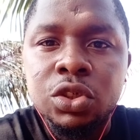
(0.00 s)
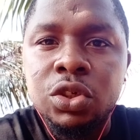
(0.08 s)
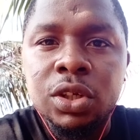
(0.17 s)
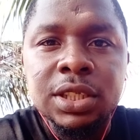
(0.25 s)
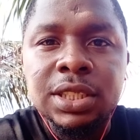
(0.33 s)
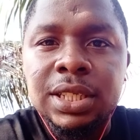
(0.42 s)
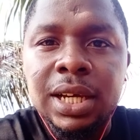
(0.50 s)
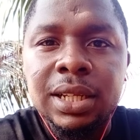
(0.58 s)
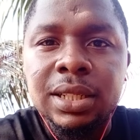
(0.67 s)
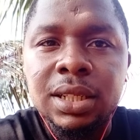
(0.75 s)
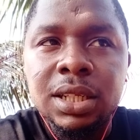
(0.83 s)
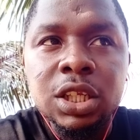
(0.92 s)
You
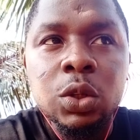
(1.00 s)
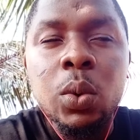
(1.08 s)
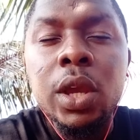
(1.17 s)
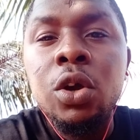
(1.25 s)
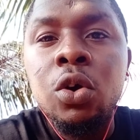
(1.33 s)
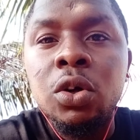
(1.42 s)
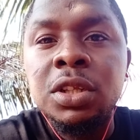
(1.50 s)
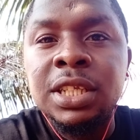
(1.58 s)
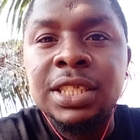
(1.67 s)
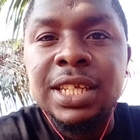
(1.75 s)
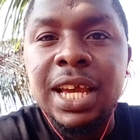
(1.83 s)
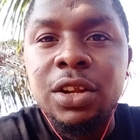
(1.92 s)
understand? The way God
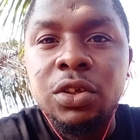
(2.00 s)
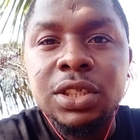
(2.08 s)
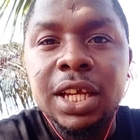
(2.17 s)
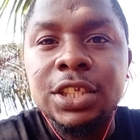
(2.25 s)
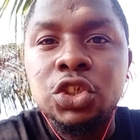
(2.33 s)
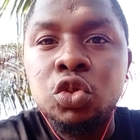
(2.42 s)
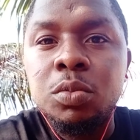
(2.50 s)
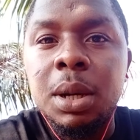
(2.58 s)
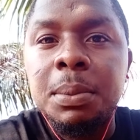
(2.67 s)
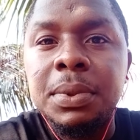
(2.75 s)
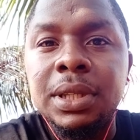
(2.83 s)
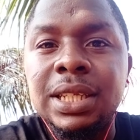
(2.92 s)
designed us as
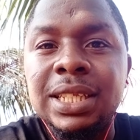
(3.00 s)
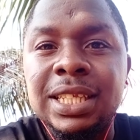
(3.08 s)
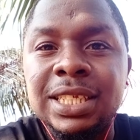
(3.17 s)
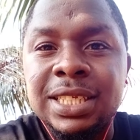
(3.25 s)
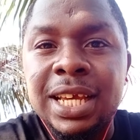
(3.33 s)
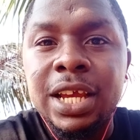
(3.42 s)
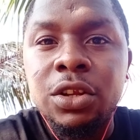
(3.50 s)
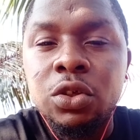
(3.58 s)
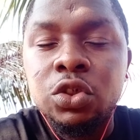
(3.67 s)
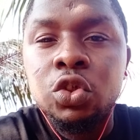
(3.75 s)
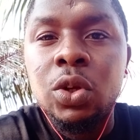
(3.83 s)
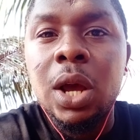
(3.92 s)
human beings, He designed
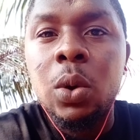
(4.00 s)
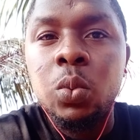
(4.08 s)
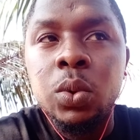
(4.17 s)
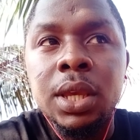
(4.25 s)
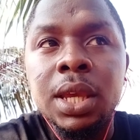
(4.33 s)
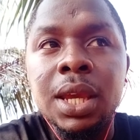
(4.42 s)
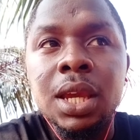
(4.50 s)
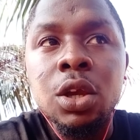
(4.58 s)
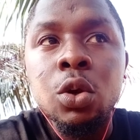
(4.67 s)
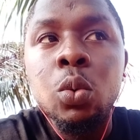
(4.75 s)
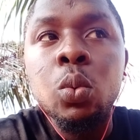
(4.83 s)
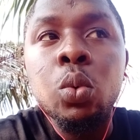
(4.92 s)
us so that we
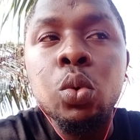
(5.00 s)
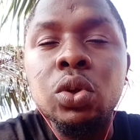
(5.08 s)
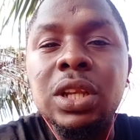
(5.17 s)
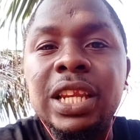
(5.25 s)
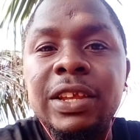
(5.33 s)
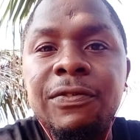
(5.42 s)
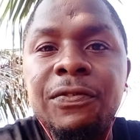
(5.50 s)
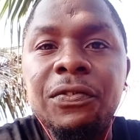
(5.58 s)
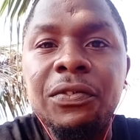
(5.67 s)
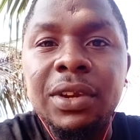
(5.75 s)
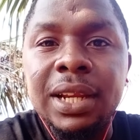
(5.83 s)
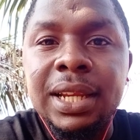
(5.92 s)
would live
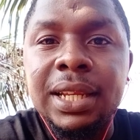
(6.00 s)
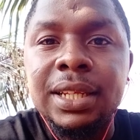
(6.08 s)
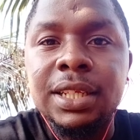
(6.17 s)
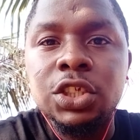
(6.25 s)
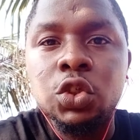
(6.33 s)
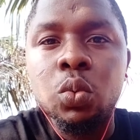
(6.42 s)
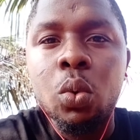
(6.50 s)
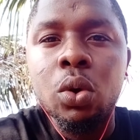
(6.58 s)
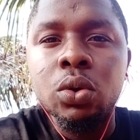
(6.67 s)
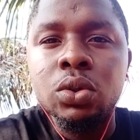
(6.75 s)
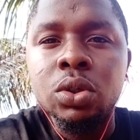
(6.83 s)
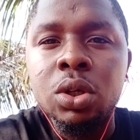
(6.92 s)
freely in this
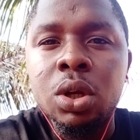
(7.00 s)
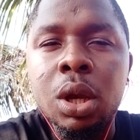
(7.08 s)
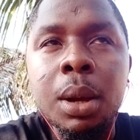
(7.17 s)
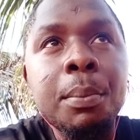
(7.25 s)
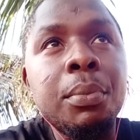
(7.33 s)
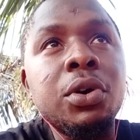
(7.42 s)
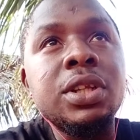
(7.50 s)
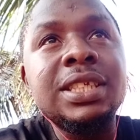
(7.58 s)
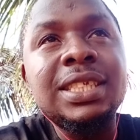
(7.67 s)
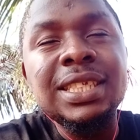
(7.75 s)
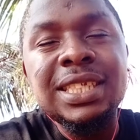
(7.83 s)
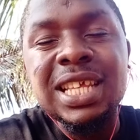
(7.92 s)
world. But the
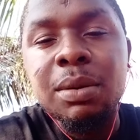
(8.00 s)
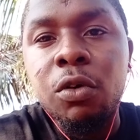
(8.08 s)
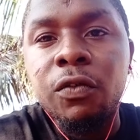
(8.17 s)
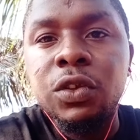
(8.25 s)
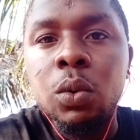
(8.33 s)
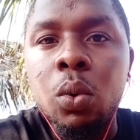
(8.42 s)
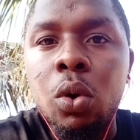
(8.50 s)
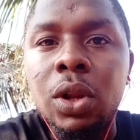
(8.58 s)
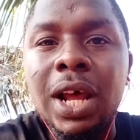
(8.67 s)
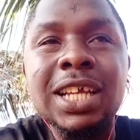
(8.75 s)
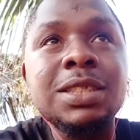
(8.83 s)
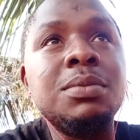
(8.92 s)
system of the
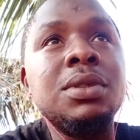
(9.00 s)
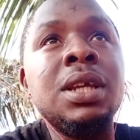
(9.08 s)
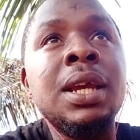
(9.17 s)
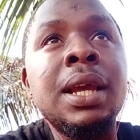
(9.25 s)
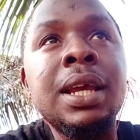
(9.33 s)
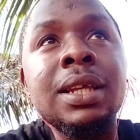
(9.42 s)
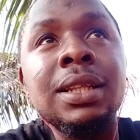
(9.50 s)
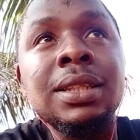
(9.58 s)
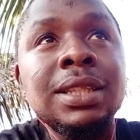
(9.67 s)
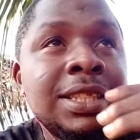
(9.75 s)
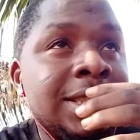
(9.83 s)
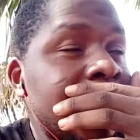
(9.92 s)
world has
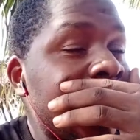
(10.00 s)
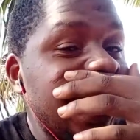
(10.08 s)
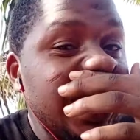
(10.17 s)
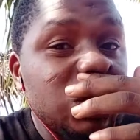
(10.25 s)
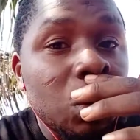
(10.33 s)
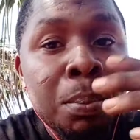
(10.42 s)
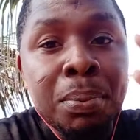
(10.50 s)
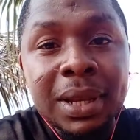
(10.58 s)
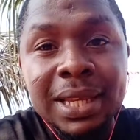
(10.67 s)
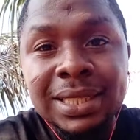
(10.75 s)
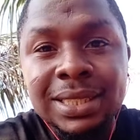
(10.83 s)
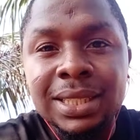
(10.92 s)
decided to
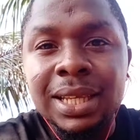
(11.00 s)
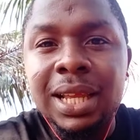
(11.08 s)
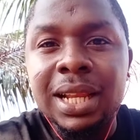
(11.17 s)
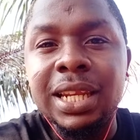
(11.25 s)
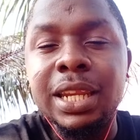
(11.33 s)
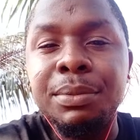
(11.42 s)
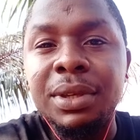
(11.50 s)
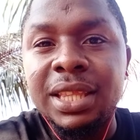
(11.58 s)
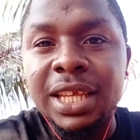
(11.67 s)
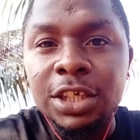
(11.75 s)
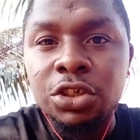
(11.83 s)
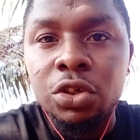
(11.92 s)
place
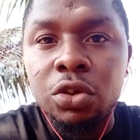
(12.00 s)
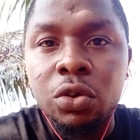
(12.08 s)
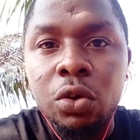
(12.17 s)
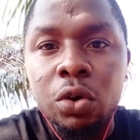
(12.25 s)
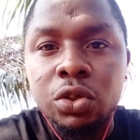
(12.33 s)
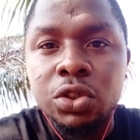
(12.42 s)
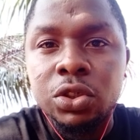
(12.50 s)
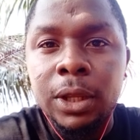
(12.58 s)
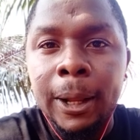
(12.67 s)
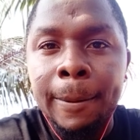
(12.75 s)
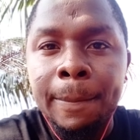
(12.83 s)
limitation on us